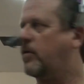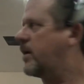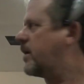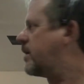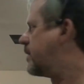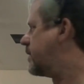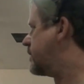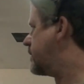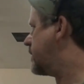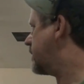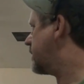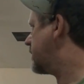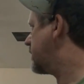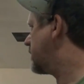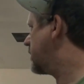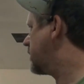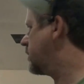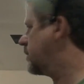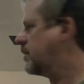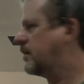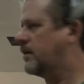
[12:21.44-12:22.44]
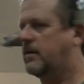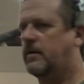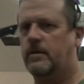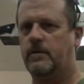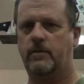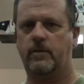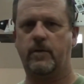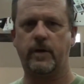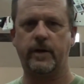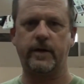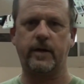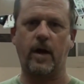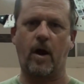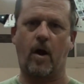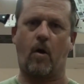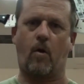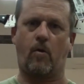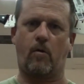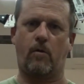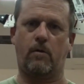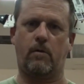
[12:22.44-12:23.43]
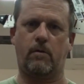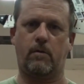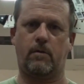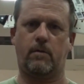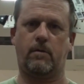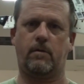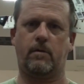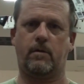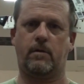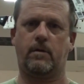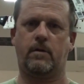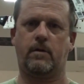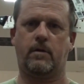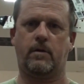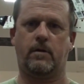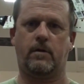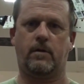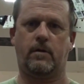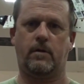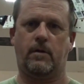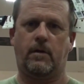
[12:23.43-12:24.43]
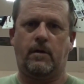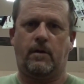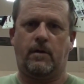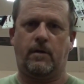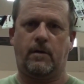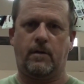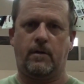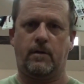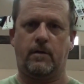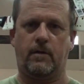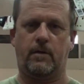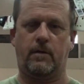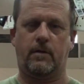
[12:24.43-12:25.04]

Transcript: where it is. Where'd it go? I I'm not going to